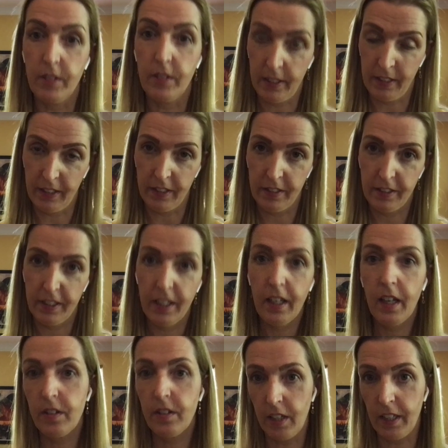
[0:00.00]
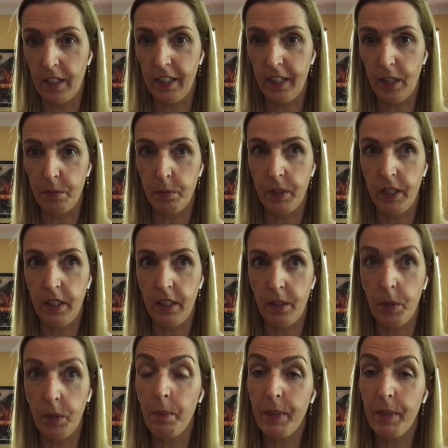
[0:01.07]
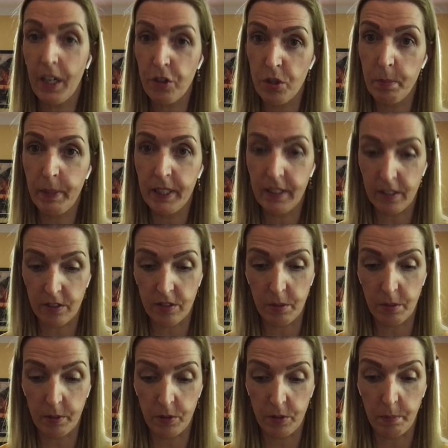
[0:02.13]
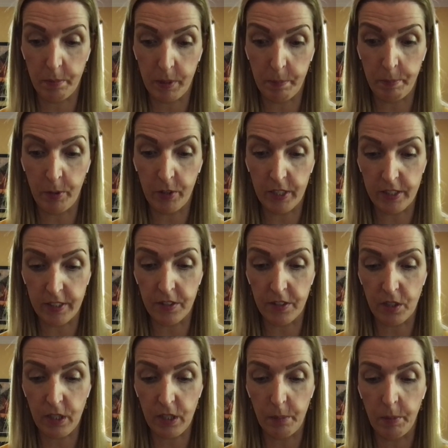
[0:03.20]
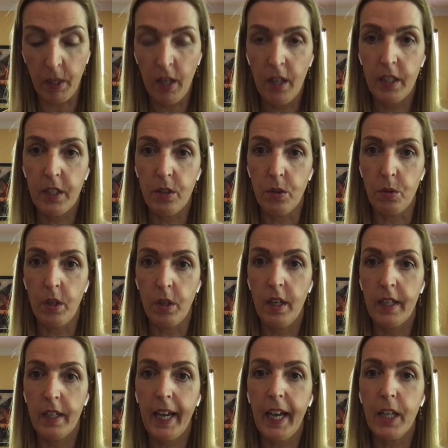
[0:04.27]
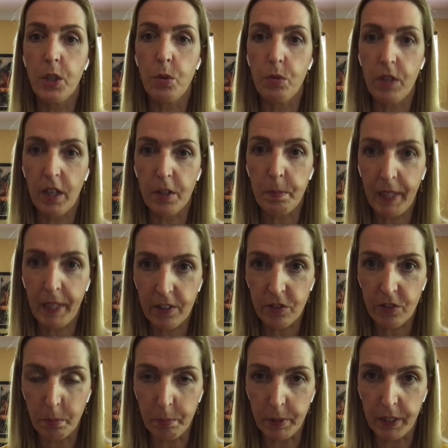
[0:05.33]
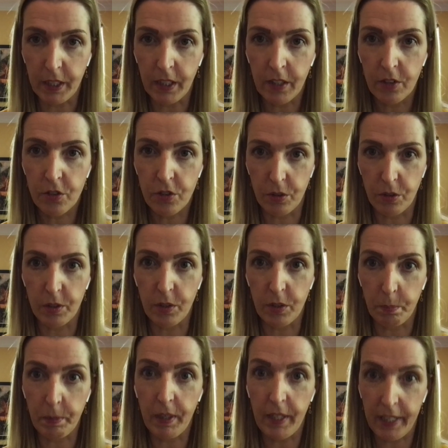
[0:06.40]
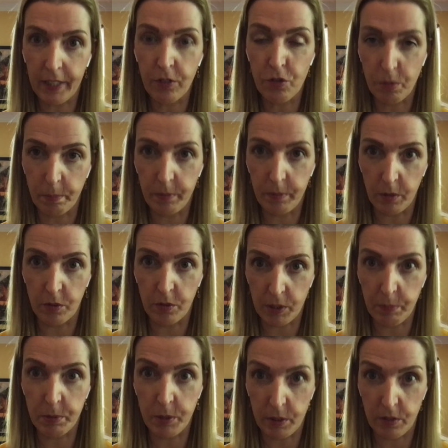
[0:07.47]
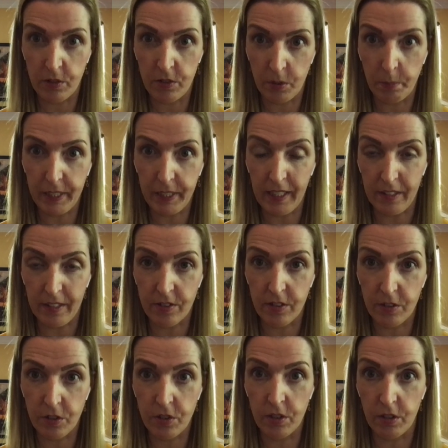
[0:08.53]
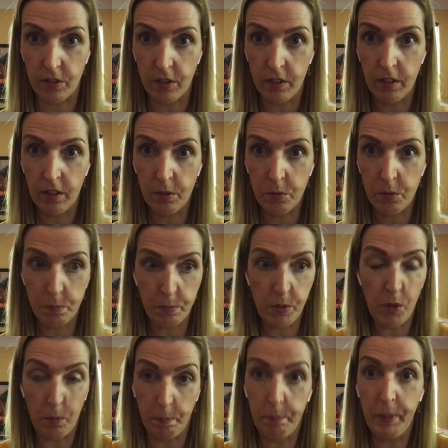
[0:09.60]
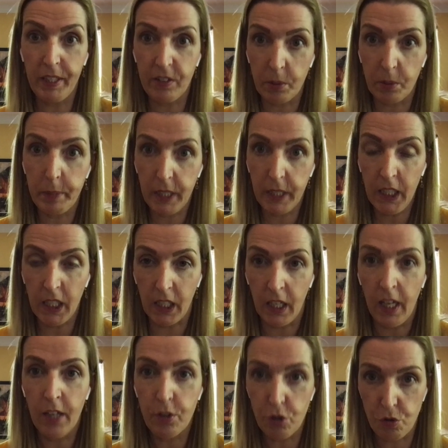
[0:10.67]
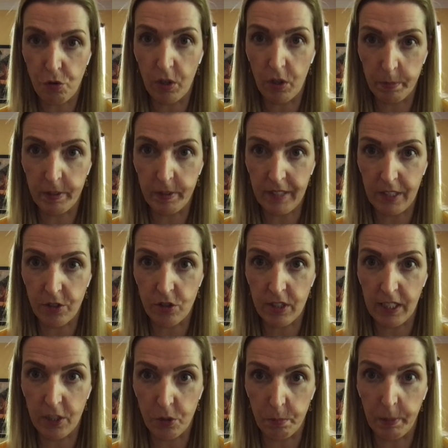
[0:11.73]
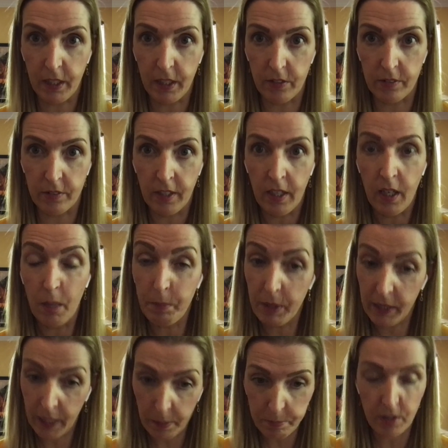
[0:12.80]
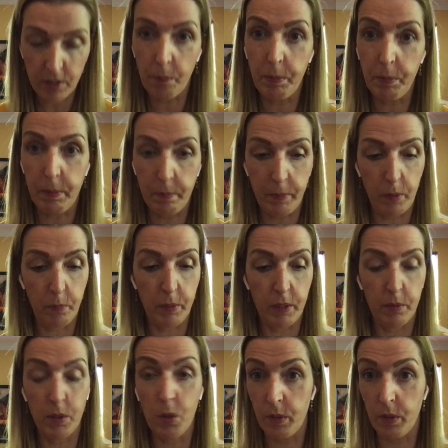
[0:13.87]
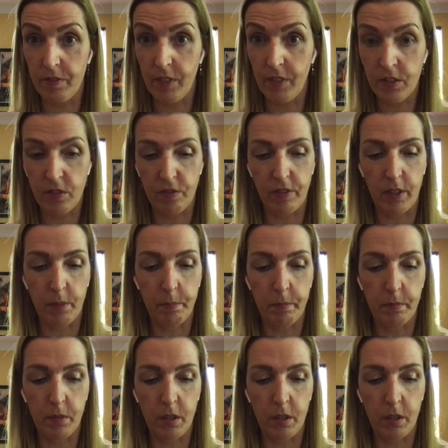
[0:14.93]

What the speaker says: Exactly. And we actually made that the point at the time, can you not pay somebody to, an extra, to give to somebody else to, bring somebody in to draw up this legislation, because, and we we've lots of